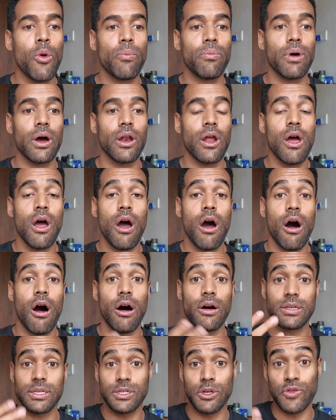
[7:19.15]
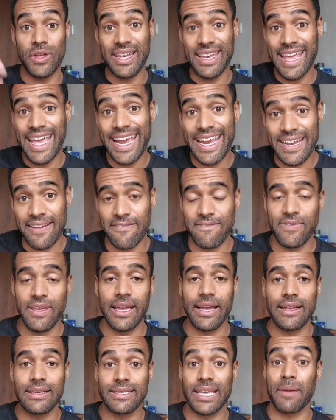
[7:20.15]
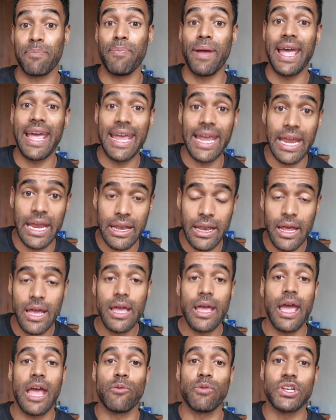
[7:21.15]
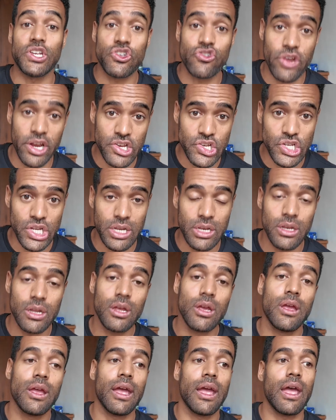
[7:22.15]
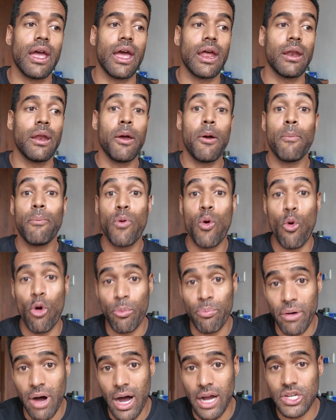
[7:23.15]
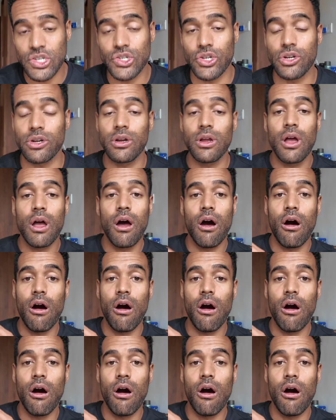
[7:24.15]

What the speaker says: but also the negative things like pain and restriction and poor posture.